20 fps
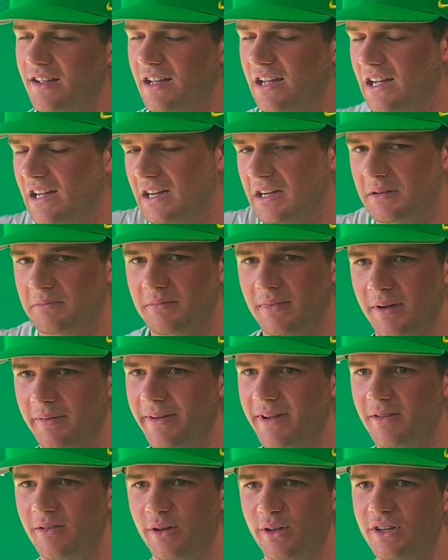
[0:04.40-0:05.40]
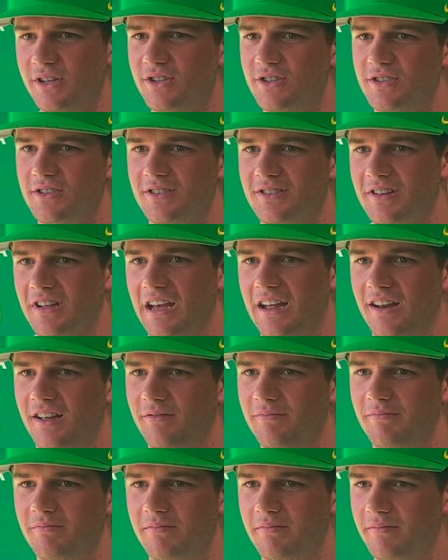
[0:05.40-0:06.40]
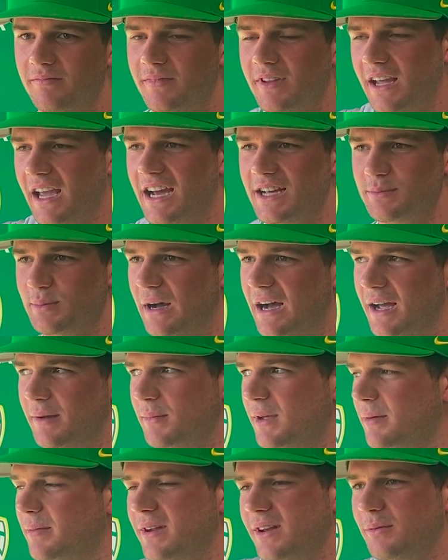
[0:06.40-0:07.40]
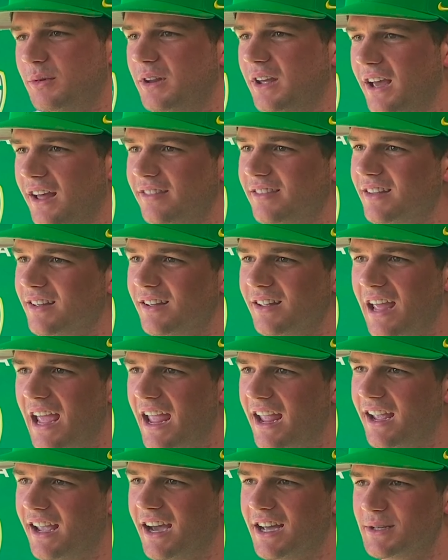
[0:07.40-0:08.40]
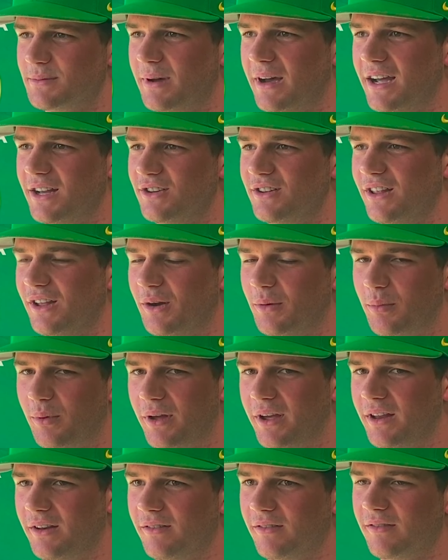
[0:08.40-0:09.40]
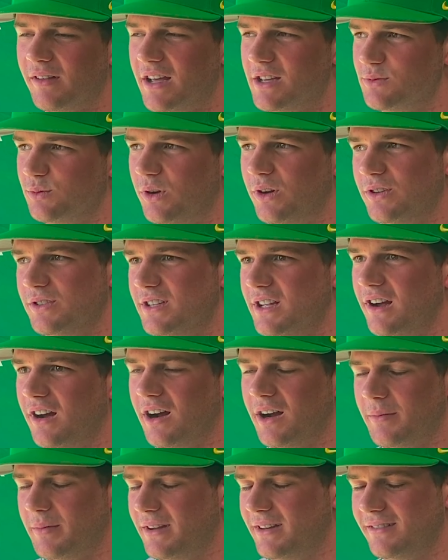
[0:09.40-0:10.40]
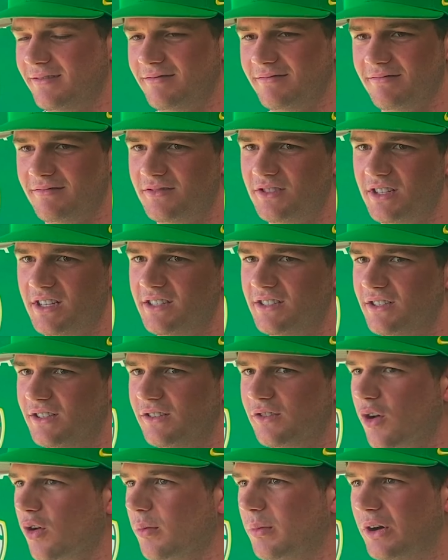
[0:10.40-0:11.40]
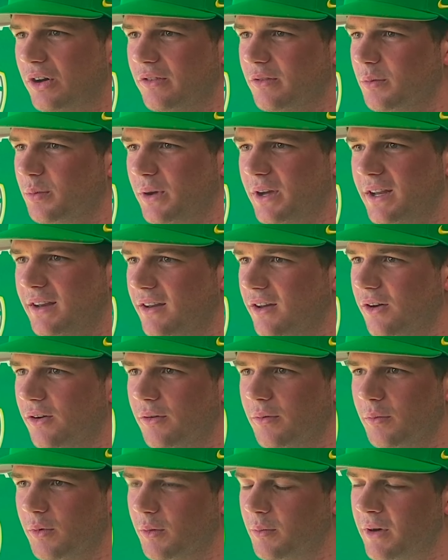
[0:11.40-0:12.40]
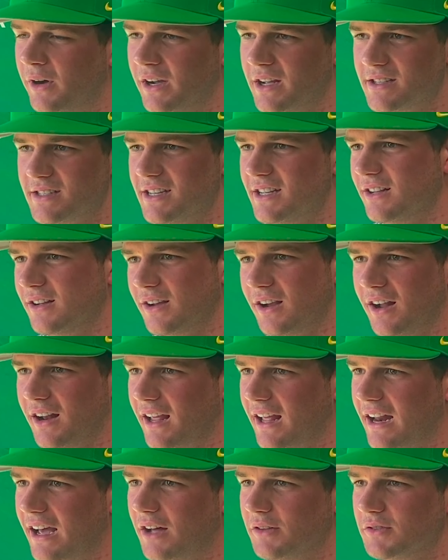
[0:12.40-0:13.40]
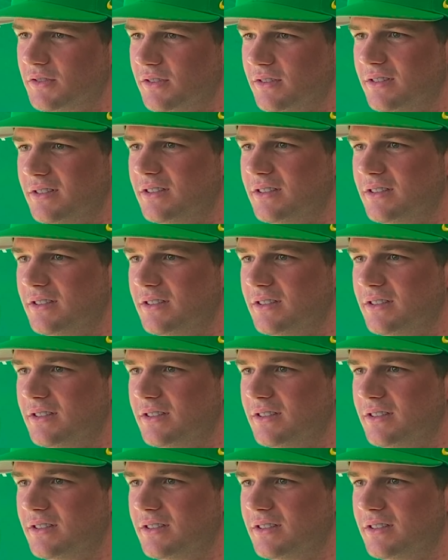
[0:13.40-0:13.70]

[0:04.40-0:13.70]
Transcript: I mean, really just kind of the guys behind me. I mean, when you got the 8 guys behind you that are playing as well as they are, I mean, it's easy to throw the ball over plate and know when the ball gets hit and you're going to get outs.